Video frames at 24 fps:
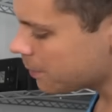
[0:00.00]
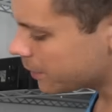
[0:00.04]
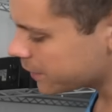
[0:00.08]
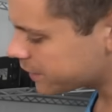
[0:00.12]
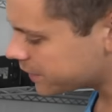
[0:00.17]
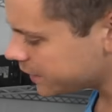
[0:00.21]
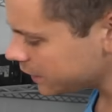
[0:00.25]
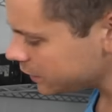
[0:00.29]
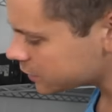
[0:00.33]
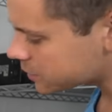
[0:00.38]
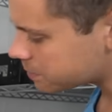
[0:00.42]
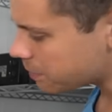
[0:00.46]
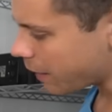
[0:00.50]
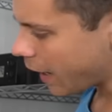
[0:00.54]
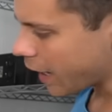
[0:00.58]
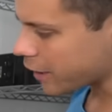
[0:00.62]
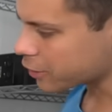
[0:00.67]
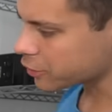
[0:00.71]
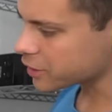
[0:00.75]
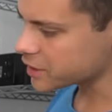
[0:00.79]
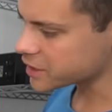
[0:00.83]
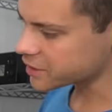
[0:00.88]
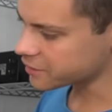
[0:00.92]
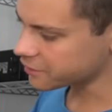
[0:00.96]
But these
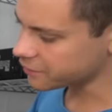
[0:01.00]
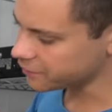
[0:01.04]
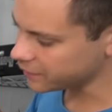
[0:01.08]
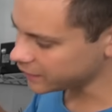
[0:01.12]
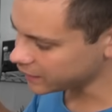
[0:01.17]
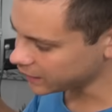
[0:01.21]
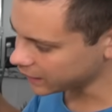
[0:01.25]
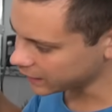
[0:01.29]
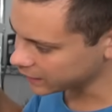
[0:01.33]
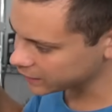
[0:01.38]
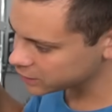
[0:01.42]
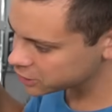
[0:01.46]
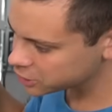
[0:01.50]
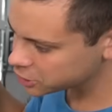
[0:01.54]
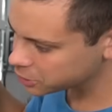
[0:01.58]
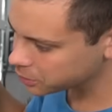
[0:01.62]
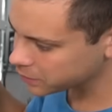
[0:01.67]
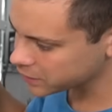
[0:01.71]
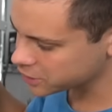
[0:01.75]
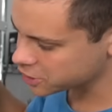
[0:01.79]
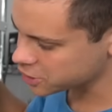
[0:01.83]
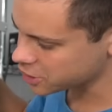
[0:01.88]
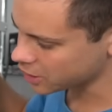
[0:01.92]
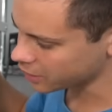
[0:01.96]
batteries fit into
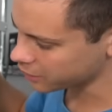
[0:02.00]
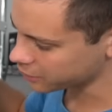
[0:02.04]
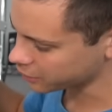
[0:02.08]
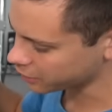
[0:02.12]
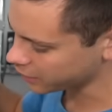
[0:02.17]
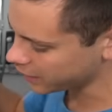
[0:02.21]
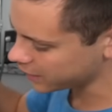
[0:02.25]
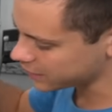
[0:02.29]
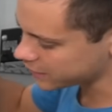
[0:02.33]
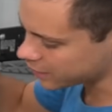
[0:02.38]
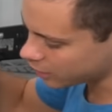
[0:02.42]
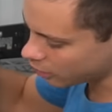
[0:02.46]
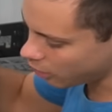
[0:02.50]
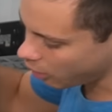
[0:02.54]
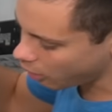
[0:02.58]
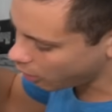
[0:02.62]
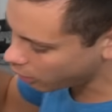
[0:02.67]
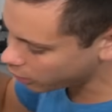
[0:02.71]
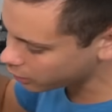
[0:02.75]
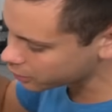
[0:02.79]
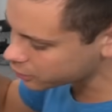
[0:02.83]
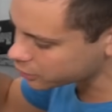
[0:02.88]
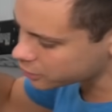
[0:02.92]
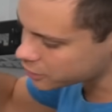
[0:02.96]
each other and they're
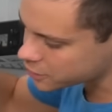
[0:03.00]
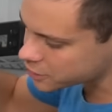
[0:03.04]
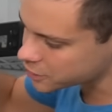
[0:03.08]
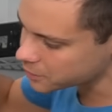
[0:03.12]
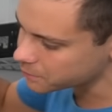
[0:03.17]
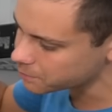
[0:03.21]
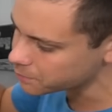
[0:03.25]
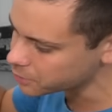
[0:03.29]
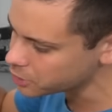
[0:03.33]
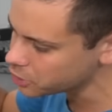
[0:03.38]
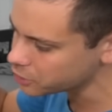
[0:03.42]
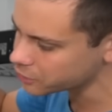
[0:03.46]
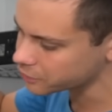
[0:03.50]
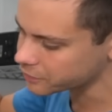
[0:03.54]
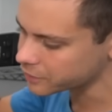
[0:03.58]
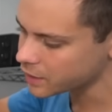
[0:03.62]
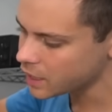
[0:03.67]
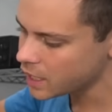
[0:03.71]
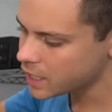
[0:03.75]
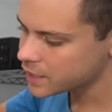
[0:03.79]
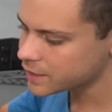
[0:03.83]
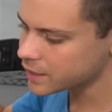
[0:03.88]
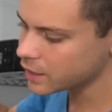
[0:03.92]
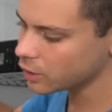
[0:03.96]
harder to move.
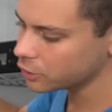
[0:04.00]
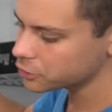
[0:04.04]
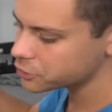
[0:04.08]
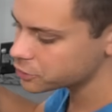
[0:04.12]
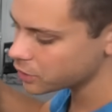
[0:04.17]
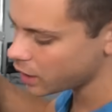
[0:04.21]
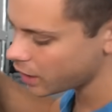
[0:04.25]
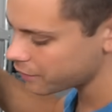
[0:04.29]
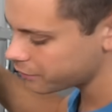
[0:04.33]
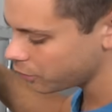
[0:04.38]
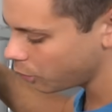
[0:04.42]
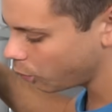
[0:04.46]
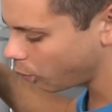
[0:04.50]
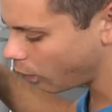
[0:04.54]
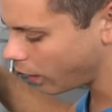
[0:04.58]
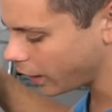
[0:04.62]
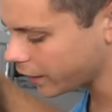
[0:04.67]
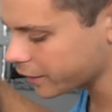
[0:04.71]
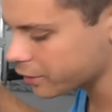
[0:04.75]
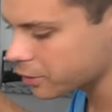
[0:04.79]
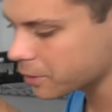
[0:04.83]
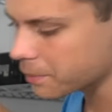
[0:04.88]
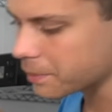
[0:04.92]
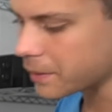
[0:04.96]
They also have a
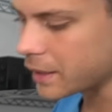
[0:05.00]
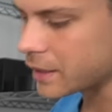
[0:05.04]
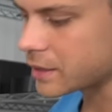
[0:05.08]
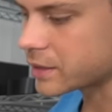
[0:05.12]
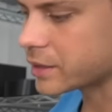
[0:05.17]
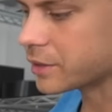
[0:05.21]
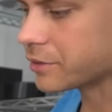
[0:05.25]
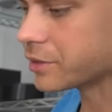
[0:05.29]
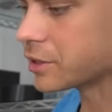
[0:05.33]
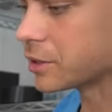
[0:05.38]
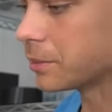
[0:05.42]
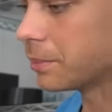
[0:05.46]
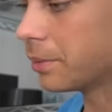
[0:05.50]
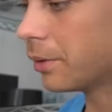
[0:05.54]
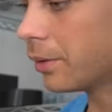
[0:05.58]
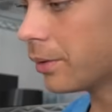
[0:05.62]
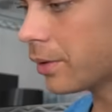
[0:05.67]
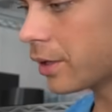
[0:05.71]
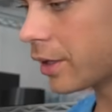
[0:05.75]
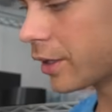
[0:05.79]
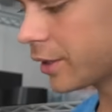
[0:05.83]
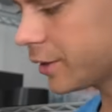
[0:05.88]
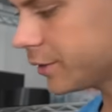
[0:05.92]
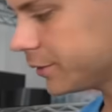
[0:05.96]
wider base of
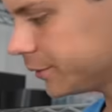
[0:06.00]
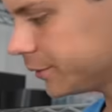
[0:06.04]
support.